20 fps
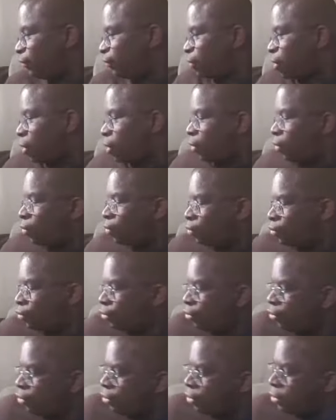goes,
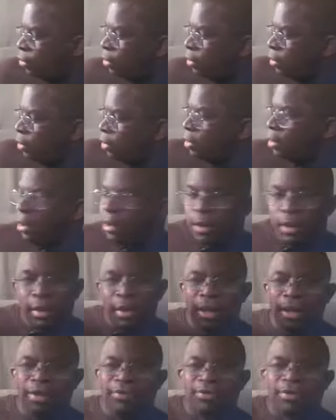
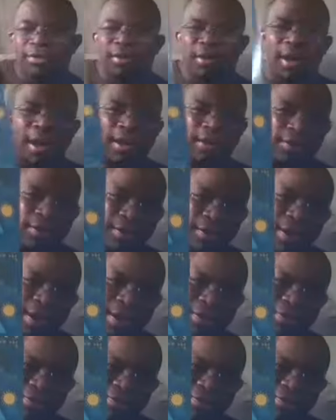it's kind of connected